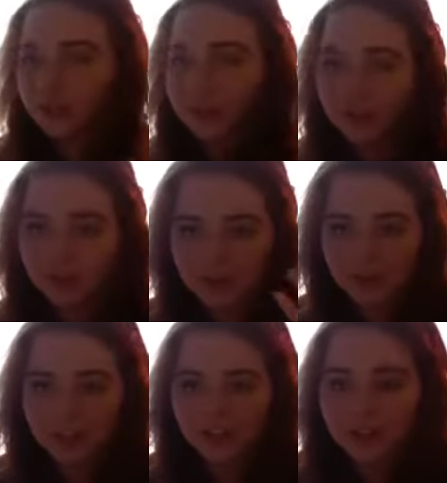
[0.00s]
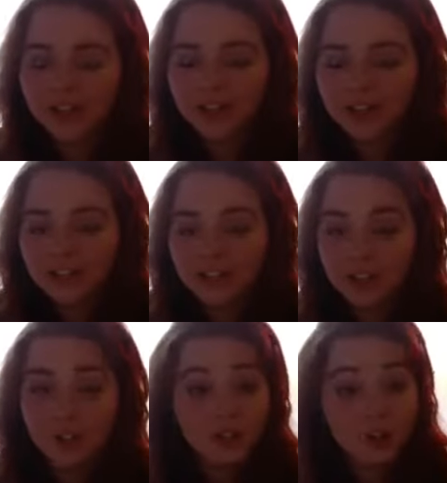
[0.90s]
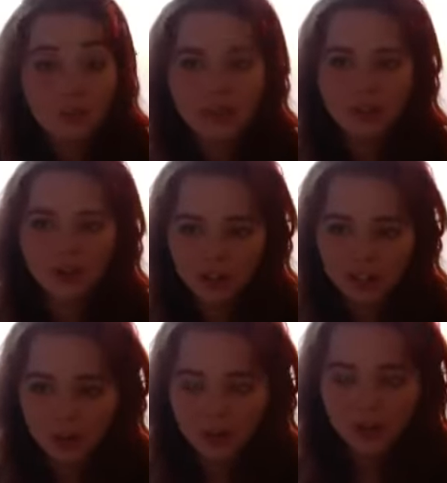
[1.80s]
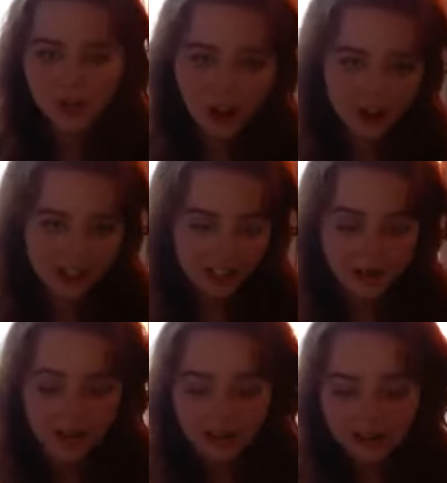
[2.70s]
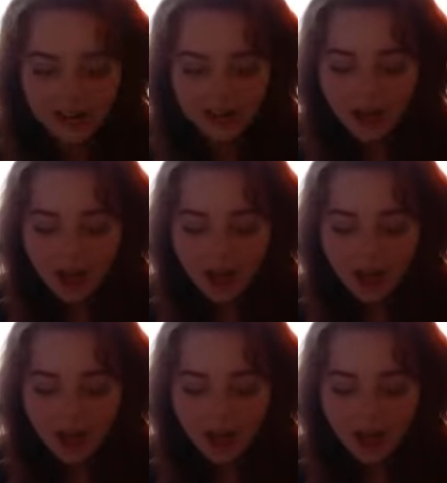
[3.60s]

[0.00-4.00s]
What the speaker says: or like your business meetings, and they just assume that you don't really know what you're talking about, right?